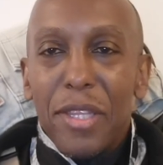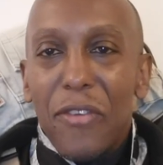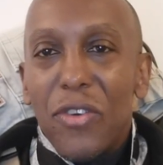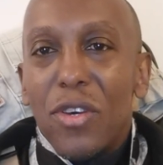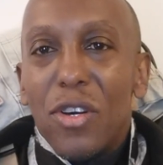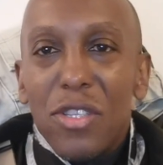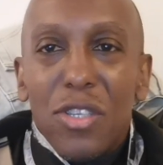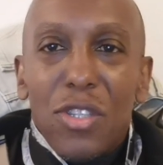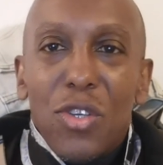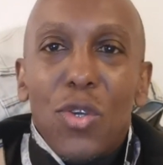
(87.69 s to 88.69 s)
They've
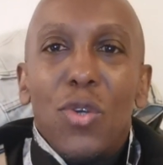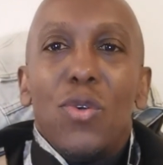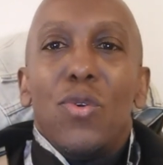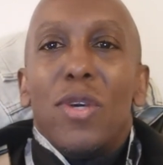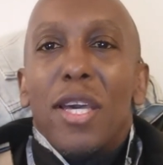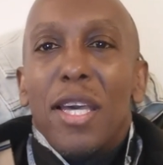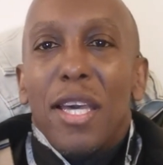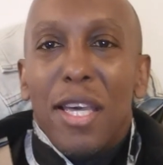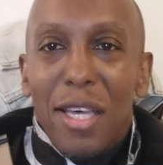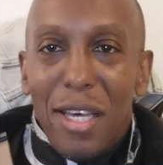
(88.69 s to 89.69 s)
forgotten who
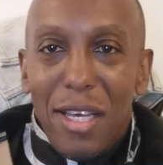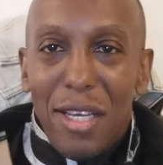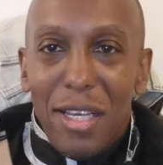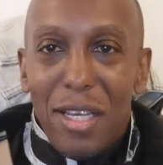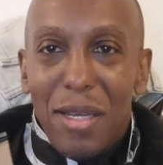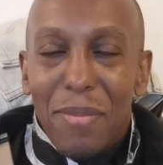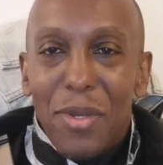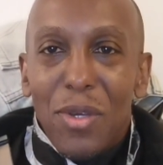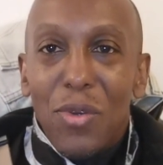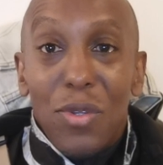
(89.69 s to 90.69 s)

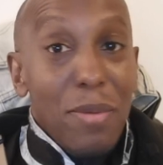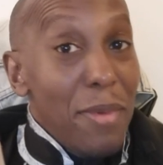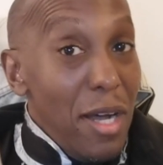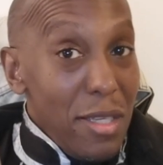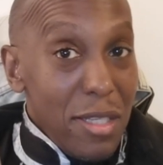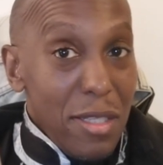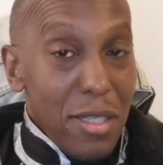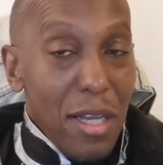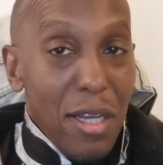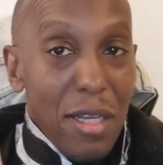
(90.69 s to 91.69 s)
the
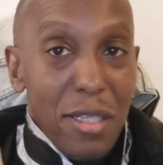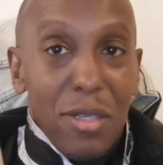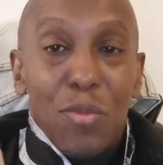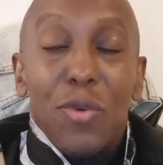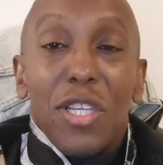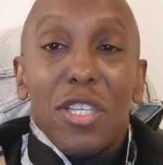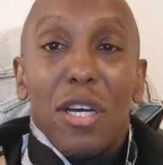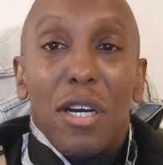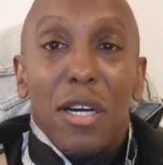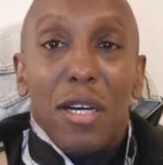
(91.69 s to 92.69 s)
masses are,
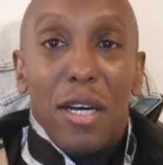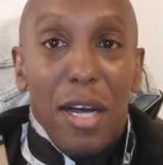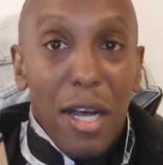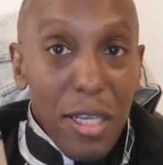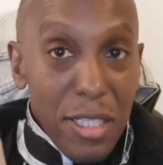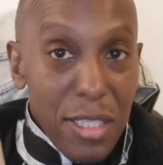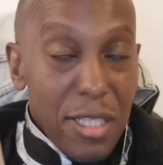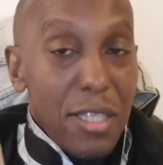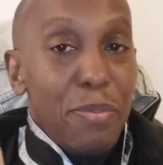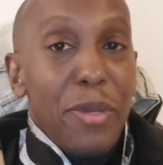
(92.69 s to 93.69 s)
which are
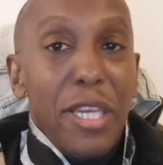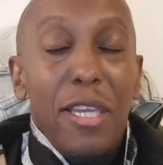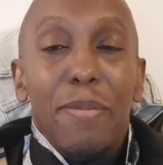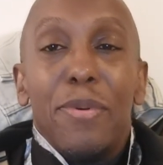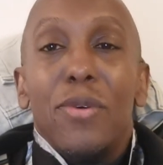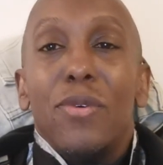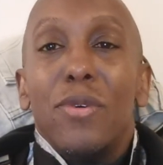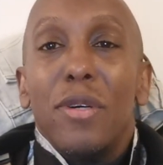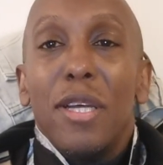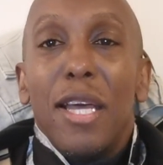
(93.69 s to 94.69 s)
us, the
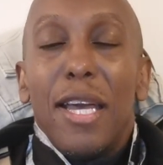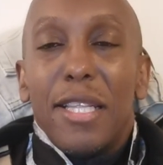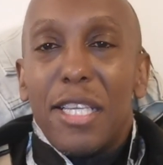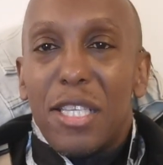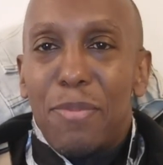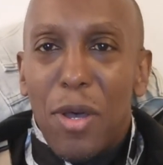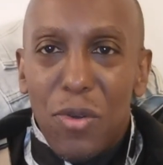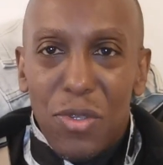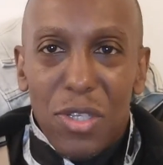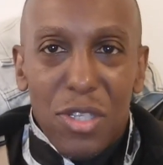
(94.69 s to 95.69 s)
people. They're
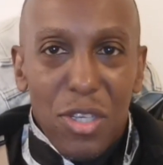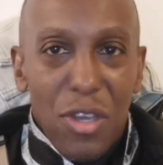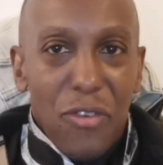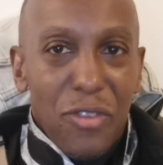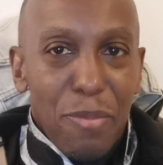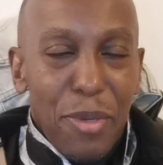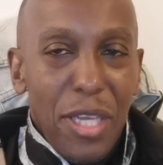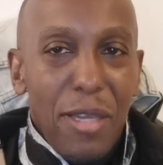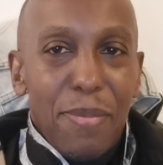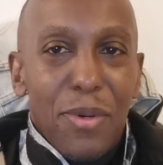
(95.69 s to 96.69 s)
supposed to serve the
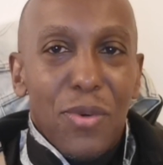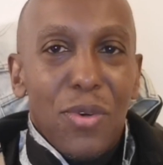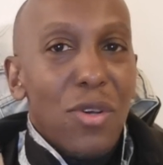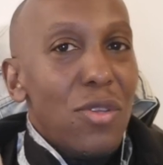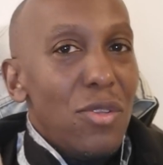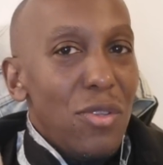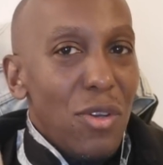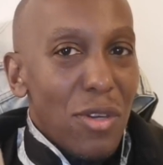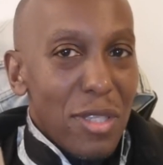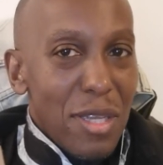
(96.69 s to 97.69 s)
people,
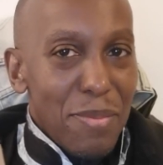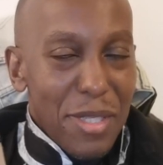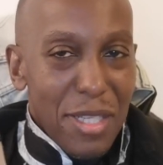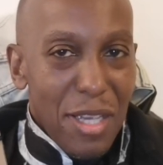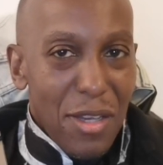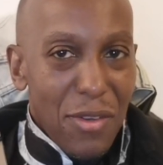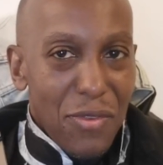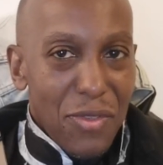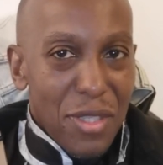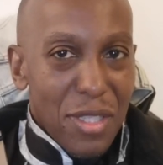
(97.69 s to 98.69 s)
not
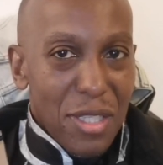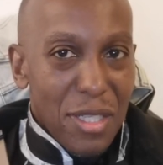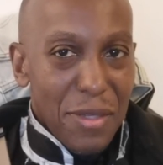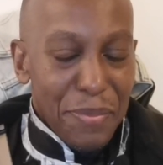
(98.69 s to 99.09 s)
themselves.